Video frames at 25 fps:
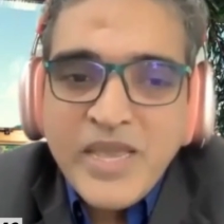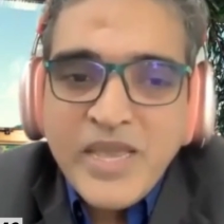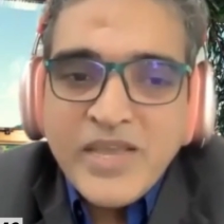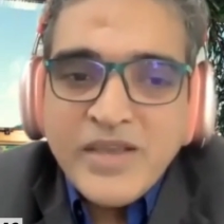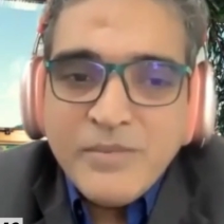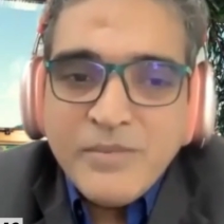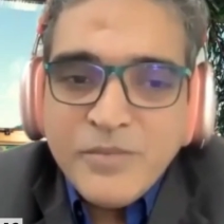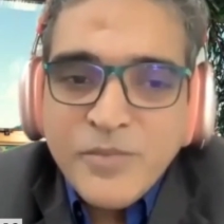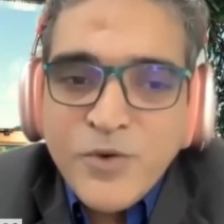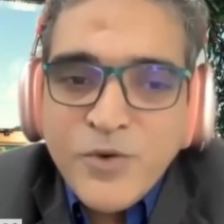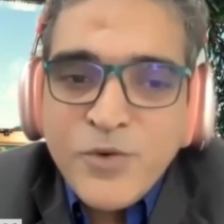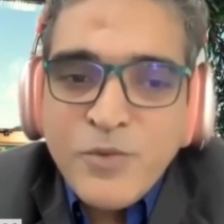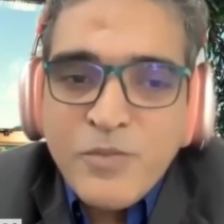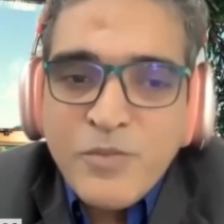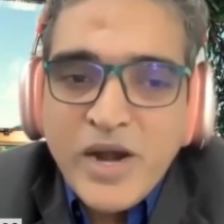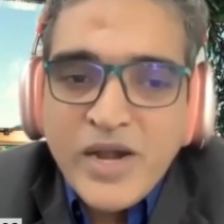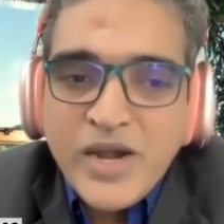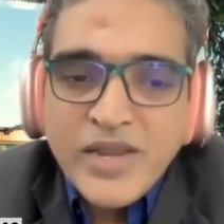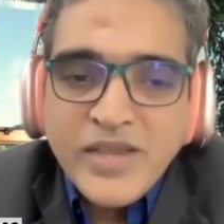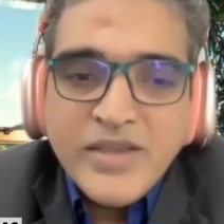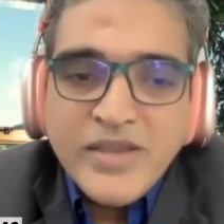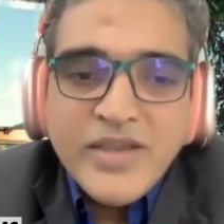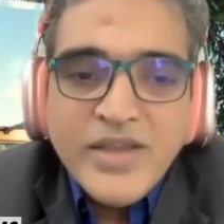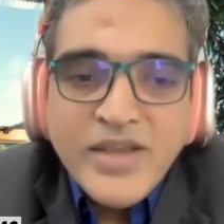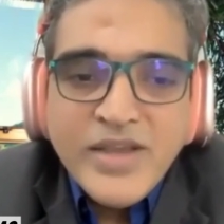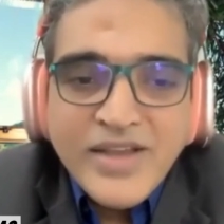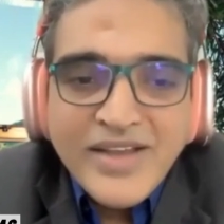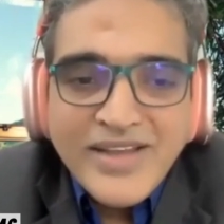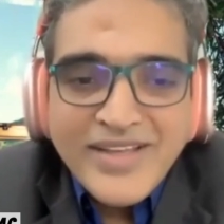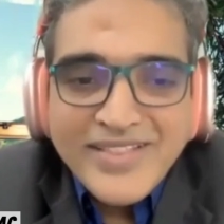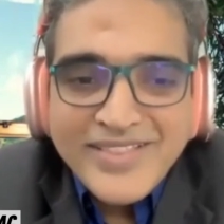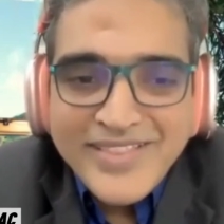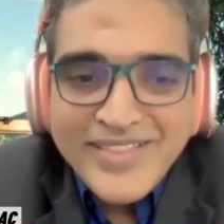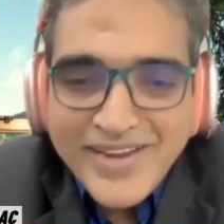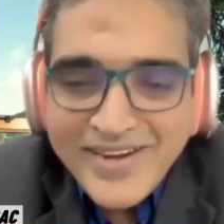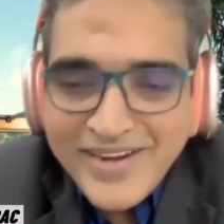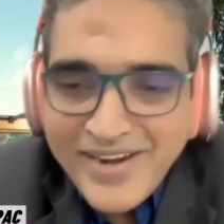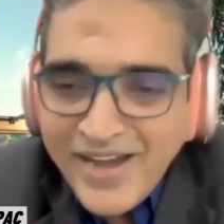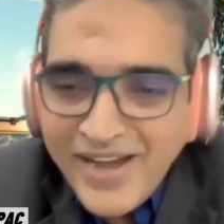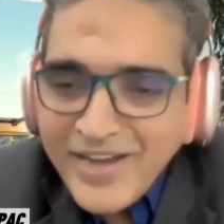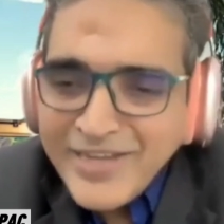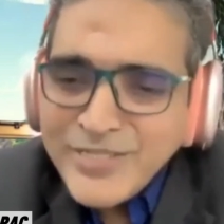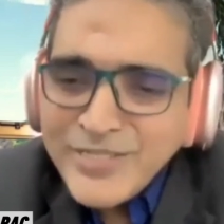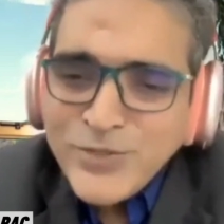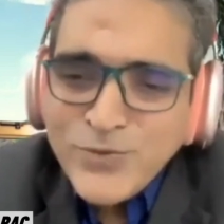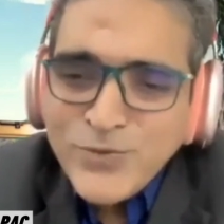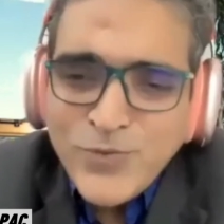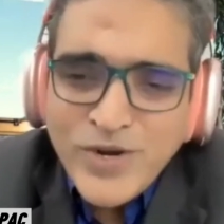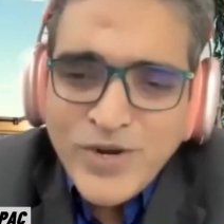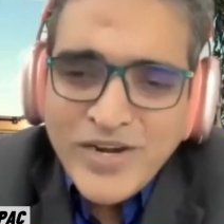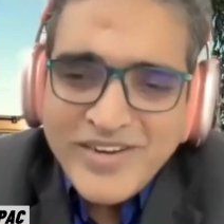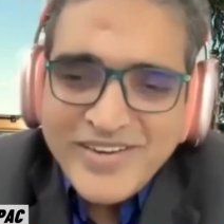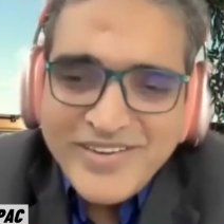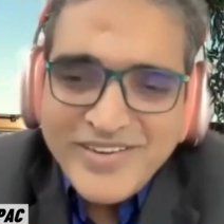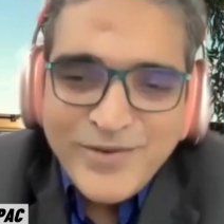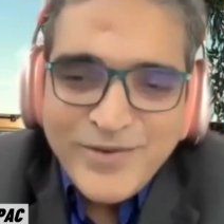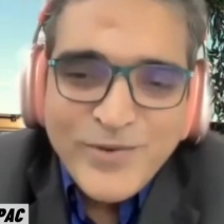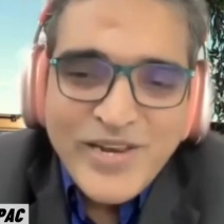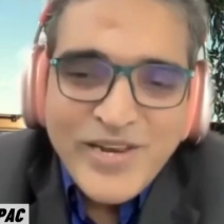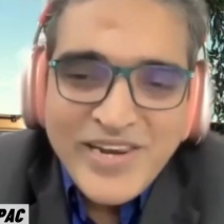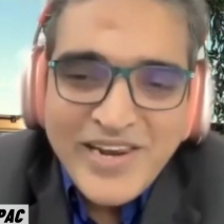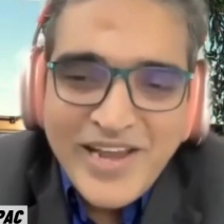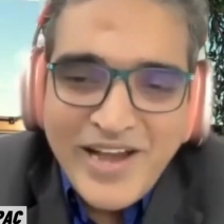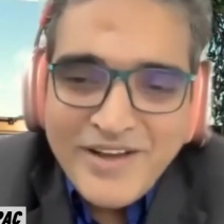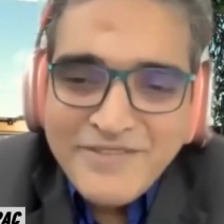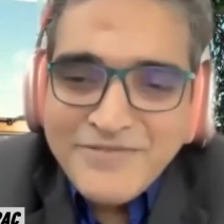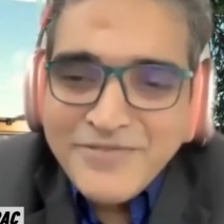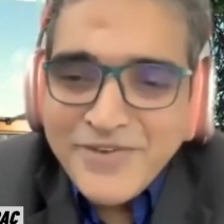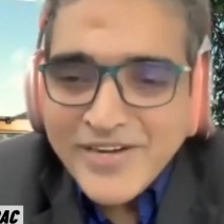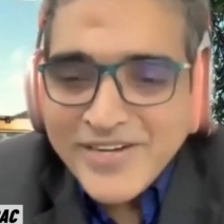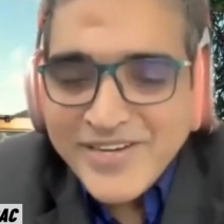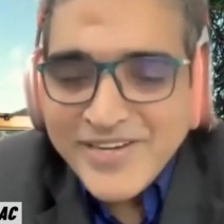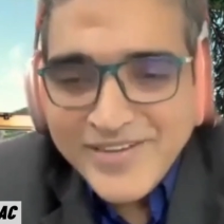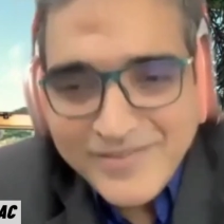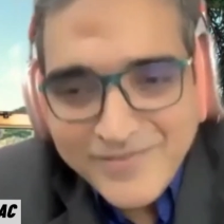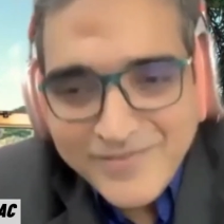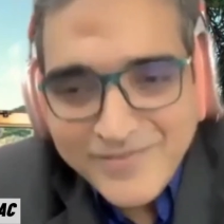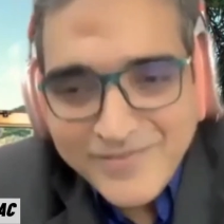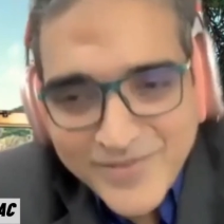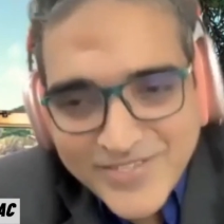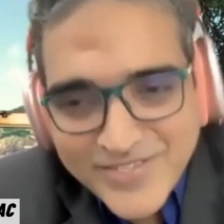make more money. The last one, you will laugh at it,